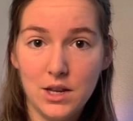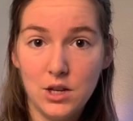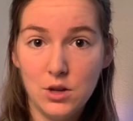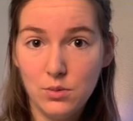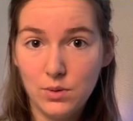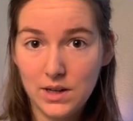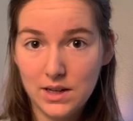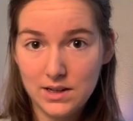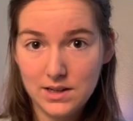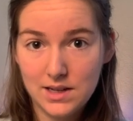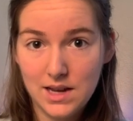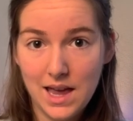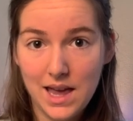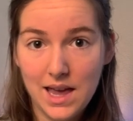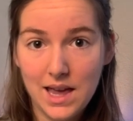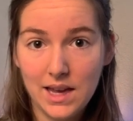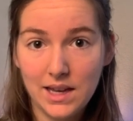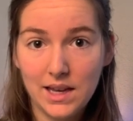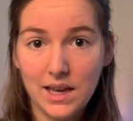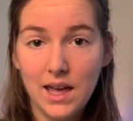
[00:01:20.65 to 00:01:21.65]
You can
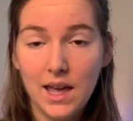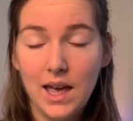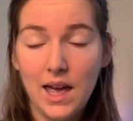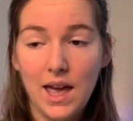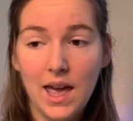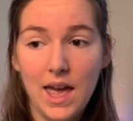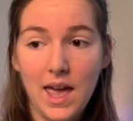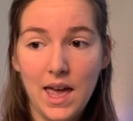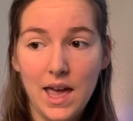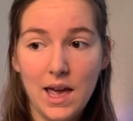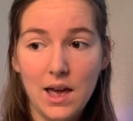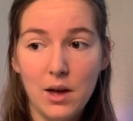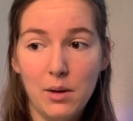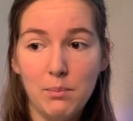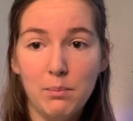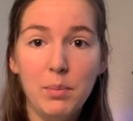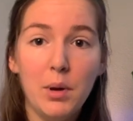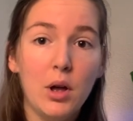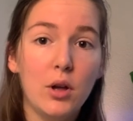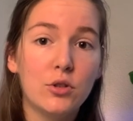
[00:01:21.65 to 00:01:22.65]
take a
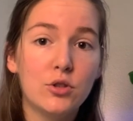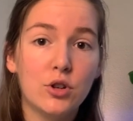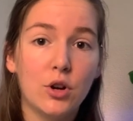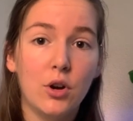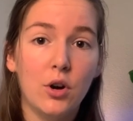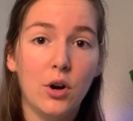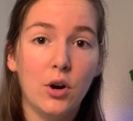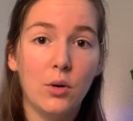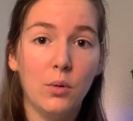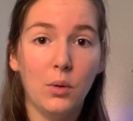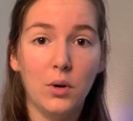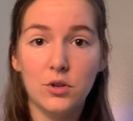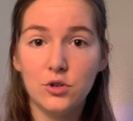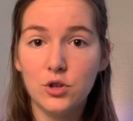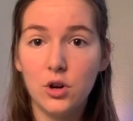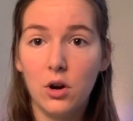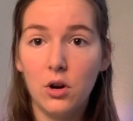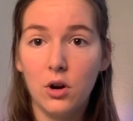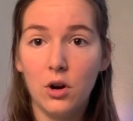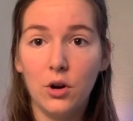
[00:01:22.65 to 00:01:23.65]
ball jar or a
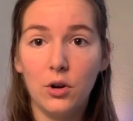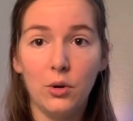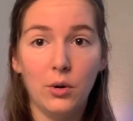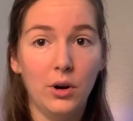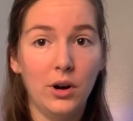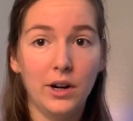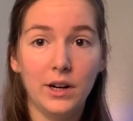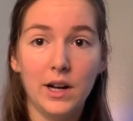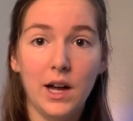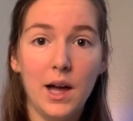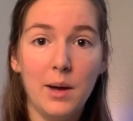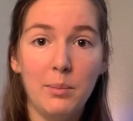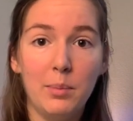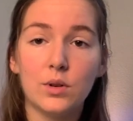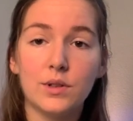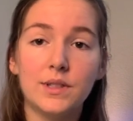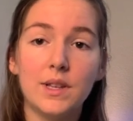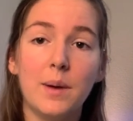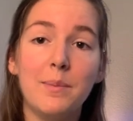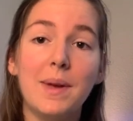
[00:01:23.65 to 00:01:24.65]
jar or a cup or
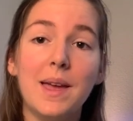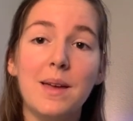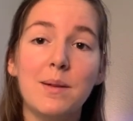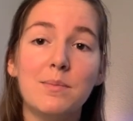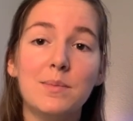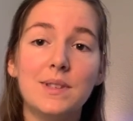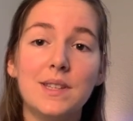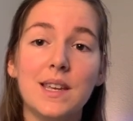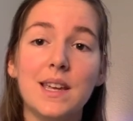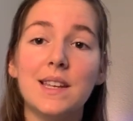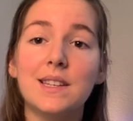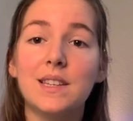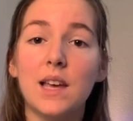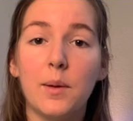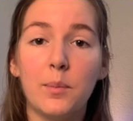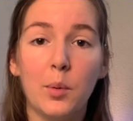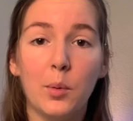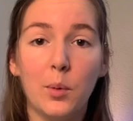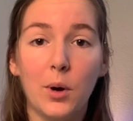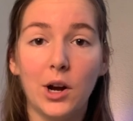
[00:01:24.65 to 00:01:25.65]
some empty
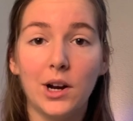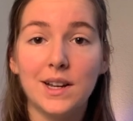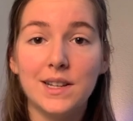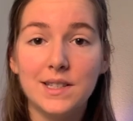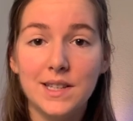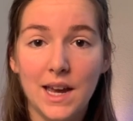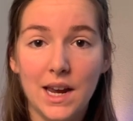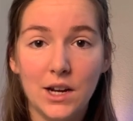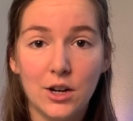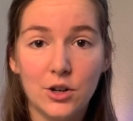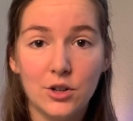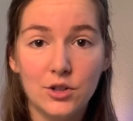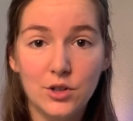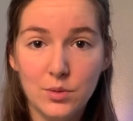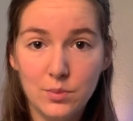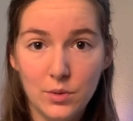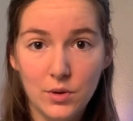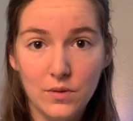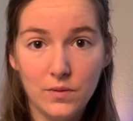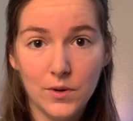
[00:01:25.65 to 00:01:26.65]
Tupperware container to
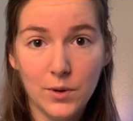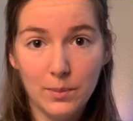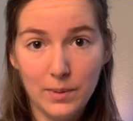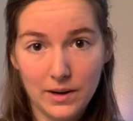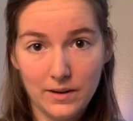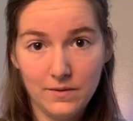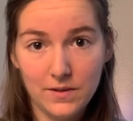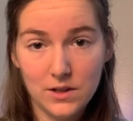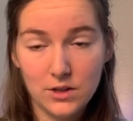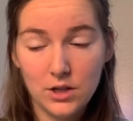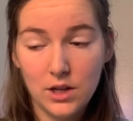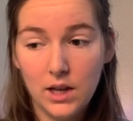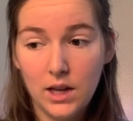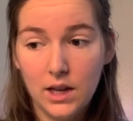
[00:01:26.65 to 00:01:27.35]
move your betta fish.